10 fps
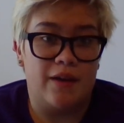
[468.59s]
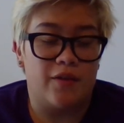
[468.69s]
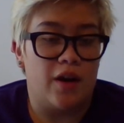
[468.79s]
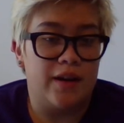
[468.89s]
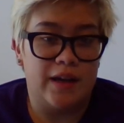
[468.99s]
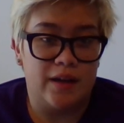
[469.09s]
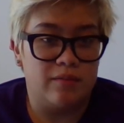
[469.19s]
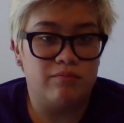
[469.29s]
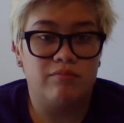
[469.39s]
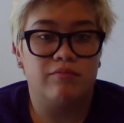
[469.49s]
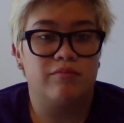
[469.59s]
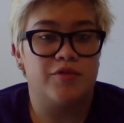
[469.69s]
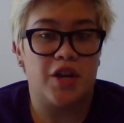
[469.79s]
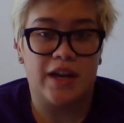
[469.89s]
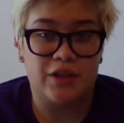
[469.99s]
have gone in,
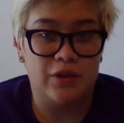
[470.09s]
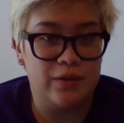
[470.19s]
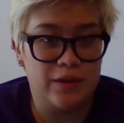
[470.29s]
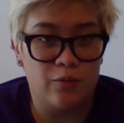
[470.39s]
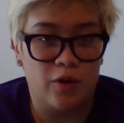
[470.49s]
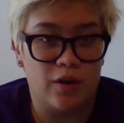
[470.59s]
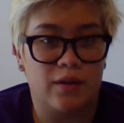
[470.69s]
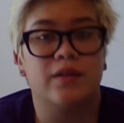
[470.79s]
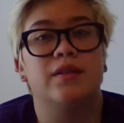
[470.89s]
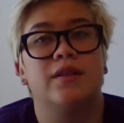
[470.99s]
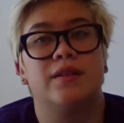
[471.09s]
checked who did the work.